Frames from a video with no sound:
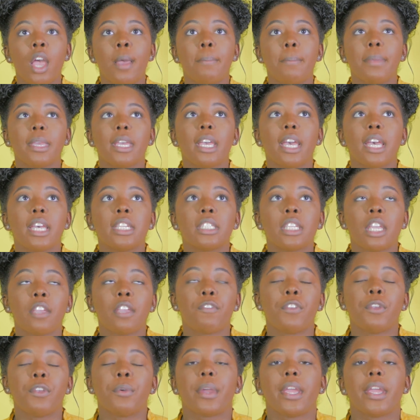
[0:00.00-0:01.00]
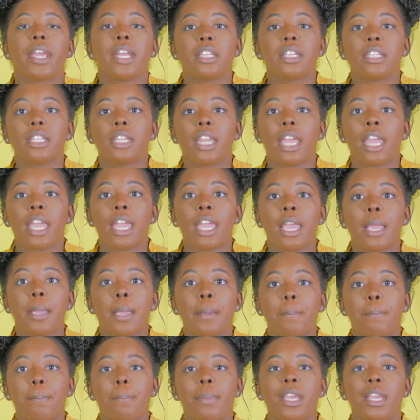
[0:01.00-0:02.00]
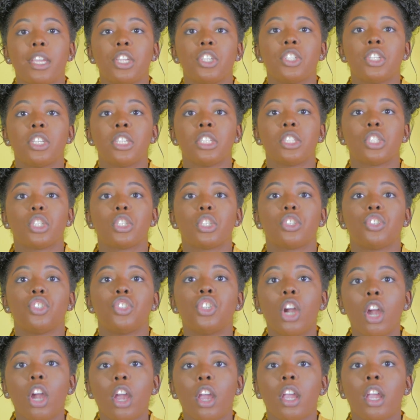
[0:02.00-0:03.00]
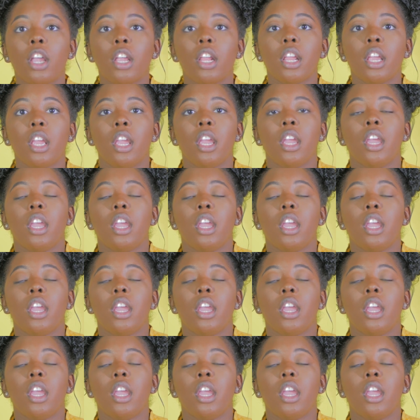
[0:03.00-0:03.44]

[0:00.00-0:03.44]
Because if you were handed a patient's chart,